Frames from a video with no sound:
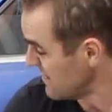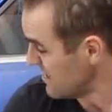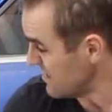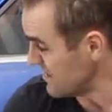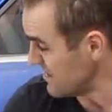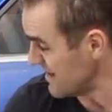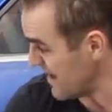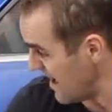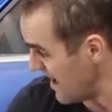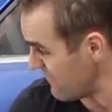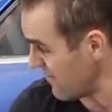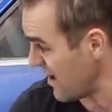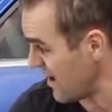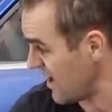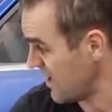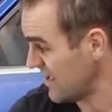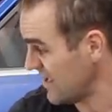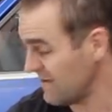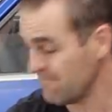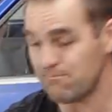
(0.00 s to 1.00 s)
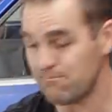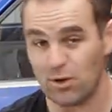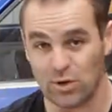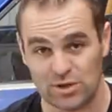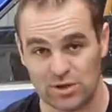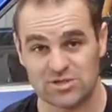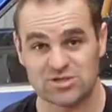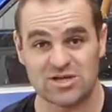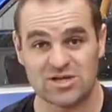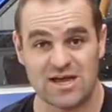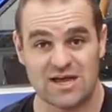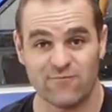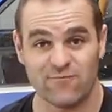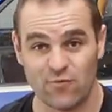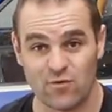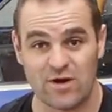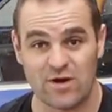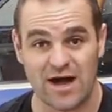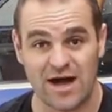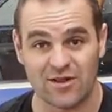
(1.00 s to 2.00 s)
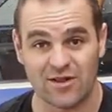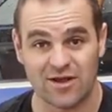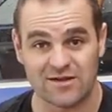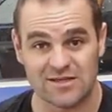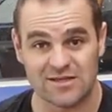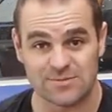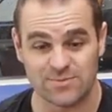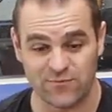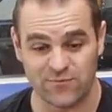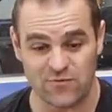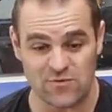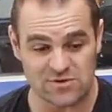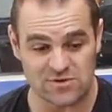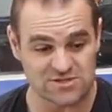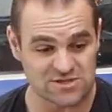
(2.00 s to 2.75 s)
never polished a full car like this before,